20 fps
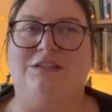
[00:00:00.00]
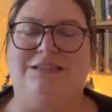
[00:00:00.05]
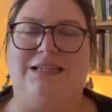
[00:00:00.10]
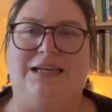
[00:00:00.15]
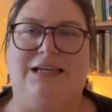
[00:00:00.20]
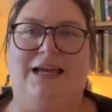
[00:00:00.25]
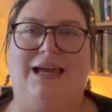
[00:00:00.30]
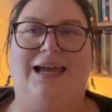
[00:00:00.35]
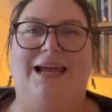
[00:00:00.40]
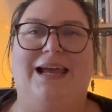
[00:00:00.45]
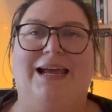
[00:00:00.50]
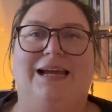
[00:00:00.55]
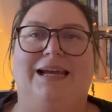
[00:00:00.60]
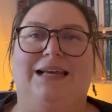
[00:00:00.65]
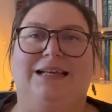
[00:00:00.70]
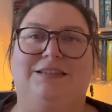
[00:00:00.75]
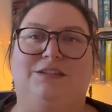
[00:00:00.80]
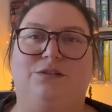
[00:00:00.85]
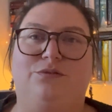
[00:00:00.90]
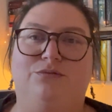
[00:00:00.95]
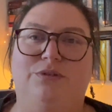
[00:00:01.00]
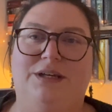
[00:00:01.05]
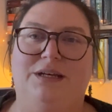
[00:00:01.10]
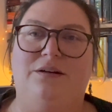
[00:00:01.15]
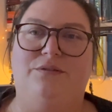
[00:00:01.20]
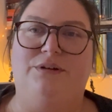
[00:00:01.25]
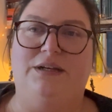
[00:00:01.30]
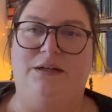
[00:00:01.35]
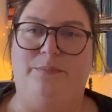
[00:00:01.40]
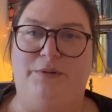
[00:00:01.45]
think it's a
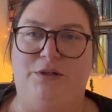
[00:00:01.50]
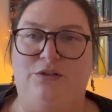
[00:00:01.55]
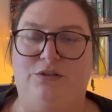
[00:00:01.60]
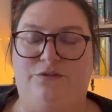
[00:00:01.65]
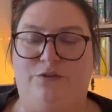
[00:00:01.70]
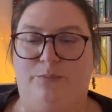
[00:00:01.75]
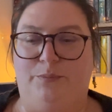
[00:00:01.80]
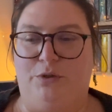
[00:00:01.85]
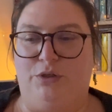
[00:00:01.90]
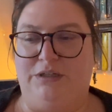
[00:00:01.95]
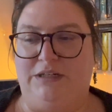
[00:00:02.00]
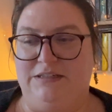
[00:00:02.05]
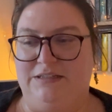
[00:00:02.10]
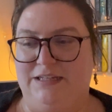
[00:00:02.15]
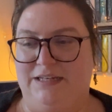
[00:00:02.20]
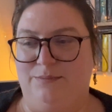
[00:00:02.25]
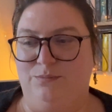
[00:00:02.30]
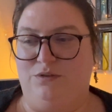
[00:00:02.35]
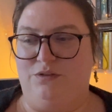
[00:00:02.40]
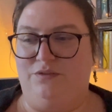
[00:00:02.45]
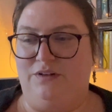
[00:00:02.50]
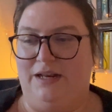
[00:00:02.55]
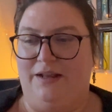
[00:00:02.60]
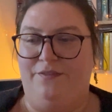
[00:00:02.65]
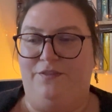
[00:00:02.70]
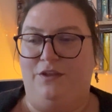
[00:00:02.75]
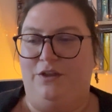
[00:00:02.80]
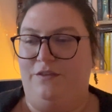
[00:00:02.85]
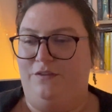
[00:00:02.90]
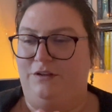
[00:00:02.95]
really, really beautiful book in terms of
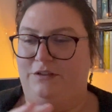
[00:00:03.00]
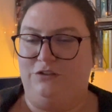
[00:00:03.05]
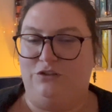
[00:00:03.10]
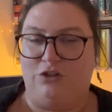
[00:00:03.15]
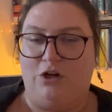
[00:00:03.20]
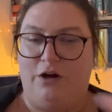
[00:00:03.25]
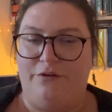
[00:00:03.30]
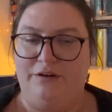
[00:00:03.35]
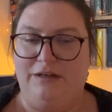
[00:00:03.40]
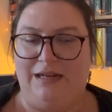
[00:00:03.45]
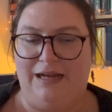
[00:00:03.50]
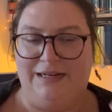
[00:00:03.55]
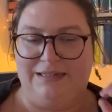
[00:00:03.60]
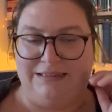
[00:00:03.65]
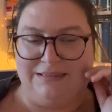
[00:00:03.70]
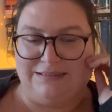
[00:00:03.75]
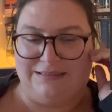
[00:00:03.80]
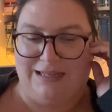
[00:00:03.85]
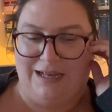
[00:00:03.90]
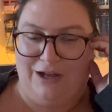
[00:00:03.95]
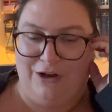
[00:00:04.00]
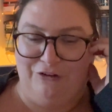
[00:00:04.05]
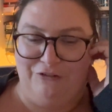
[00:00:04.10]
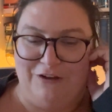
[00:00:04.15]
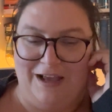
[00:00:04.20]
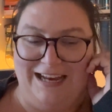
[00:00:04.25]
like the storyline itself.